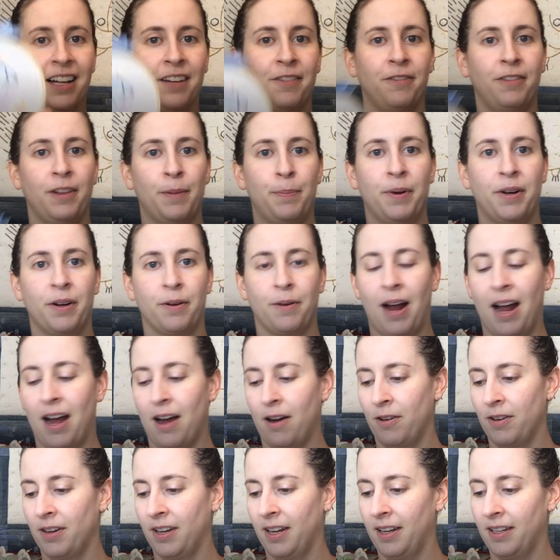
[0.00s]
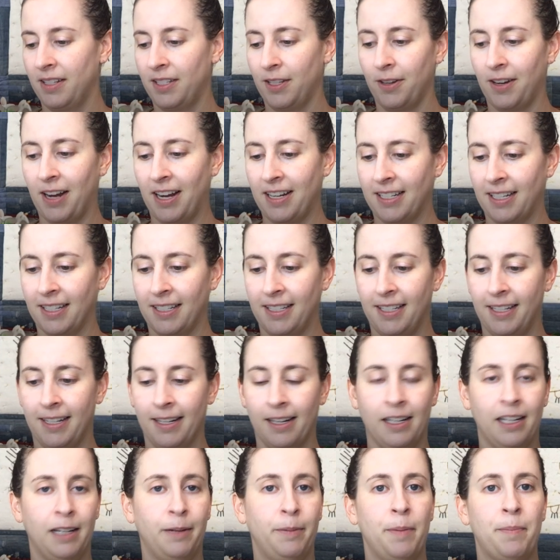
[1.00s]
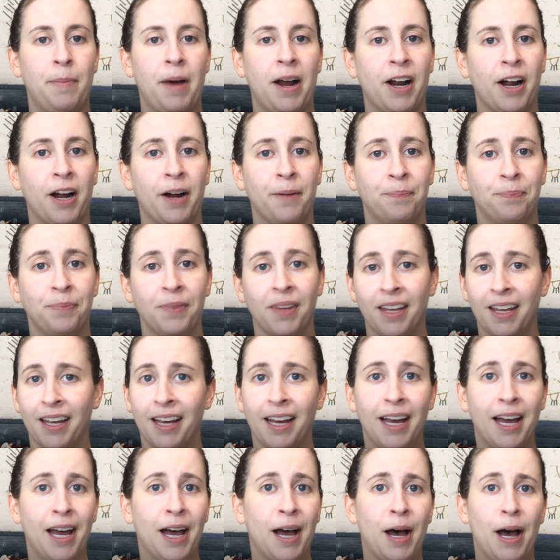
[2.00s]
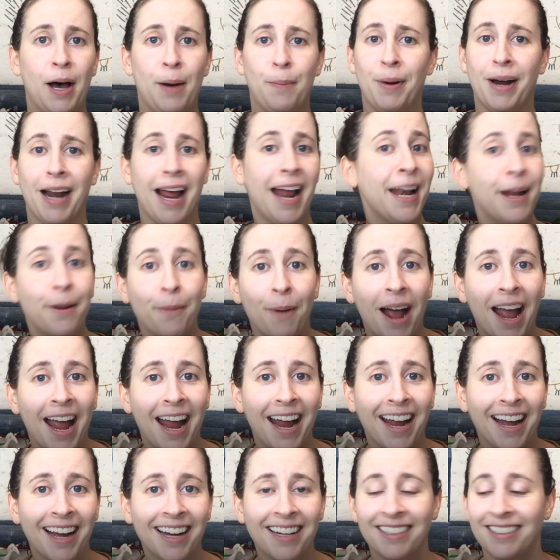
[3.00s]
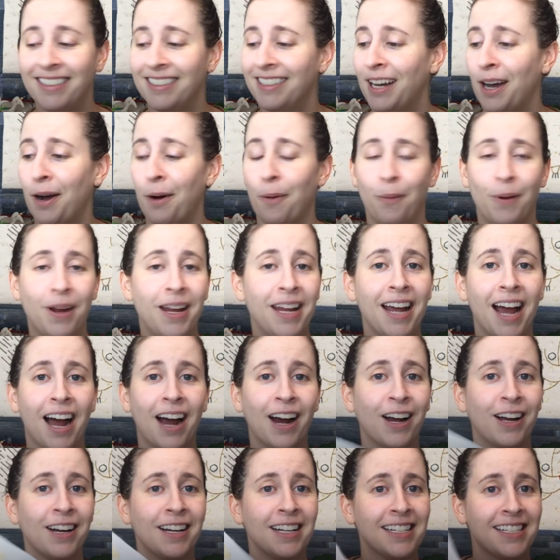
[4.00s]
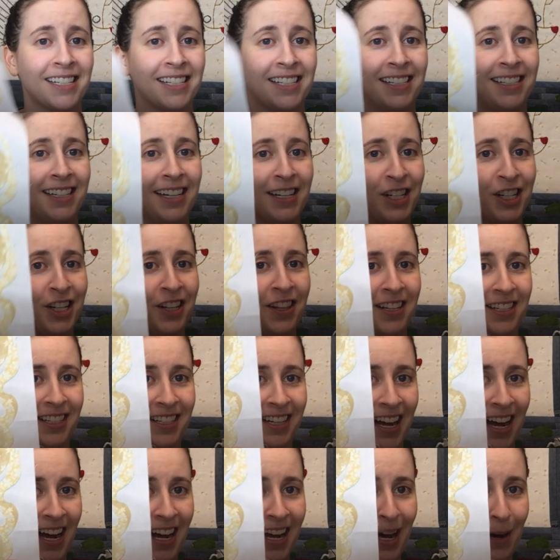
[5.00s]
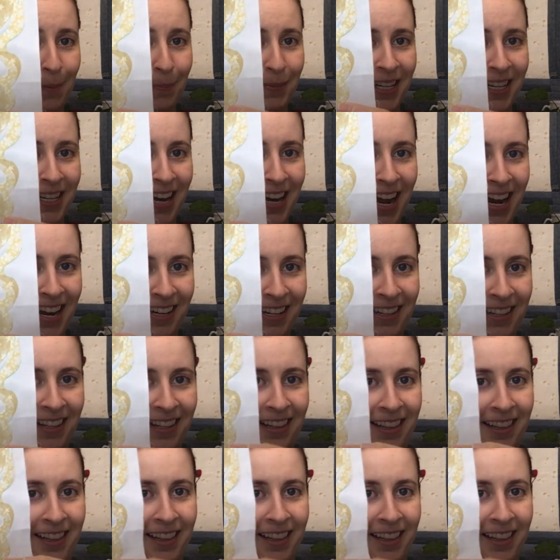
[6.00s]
I'll flip it around so you guys can see it a little bit better. But anyway, we are gonna stitch this guy up tonight, the,